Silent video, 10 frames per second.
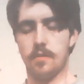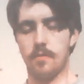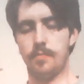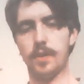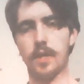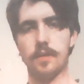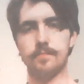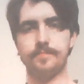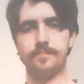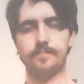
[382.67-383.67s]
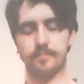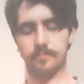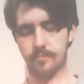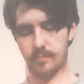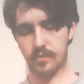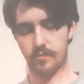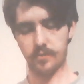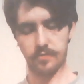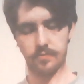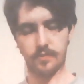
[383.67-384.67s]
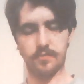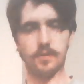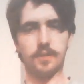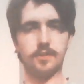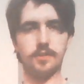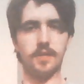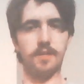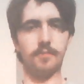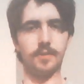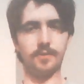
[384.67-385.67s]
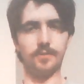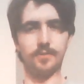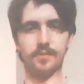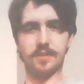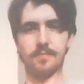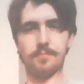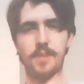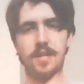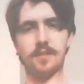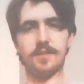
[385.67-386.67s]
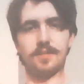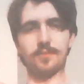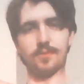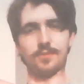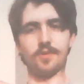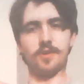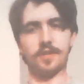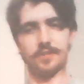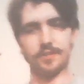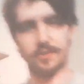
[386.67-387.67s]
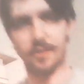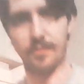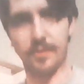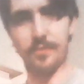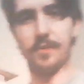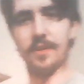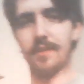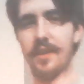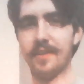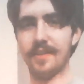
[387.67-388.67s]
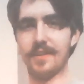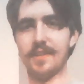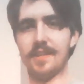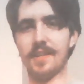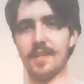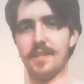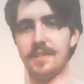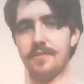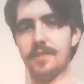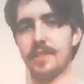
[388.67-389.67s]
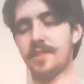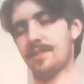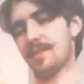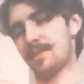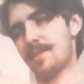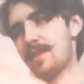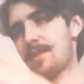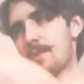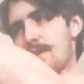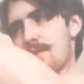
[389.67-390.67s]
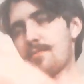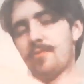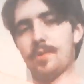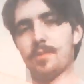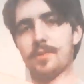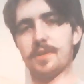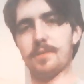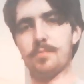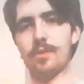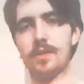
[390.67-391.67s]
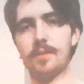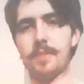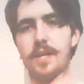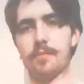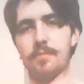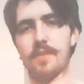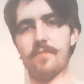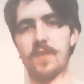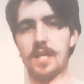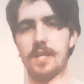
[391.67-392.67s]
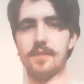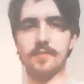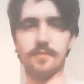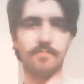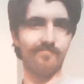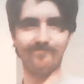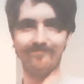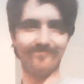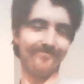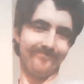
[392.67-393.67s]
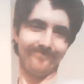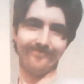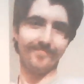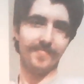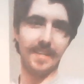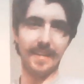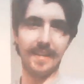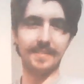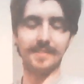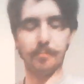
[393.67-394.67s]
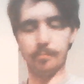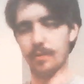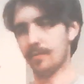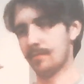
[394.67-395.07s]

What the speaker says: But yeah, first wrist stretch. Anyone who's in painting or drawing should know this one. Literally just extending my arm forward and pulling back with my fingies. It's simple.